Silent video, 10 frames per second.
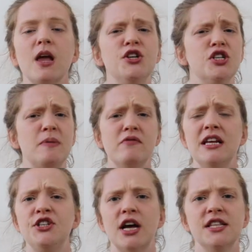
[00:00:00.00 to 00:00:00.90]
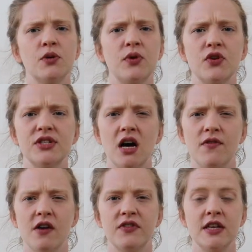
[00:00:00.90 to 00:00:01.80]
Just be really gentle with yourself
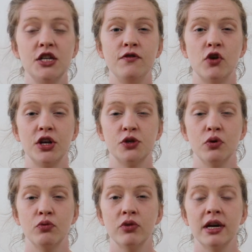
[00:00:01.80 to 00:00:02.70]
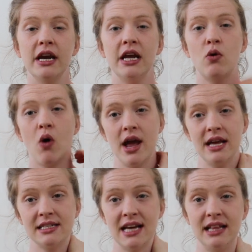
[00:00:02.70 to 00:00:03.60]
after this. You've gone into a really quite
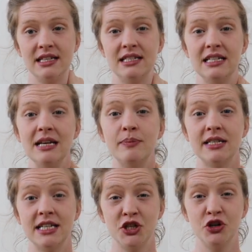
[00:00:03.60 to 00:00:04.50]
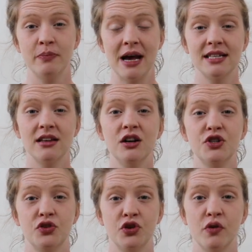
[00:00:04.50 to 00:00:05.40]
intense, deep tissue
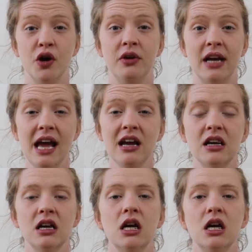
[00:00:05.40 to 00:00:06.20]
massage on your own neck.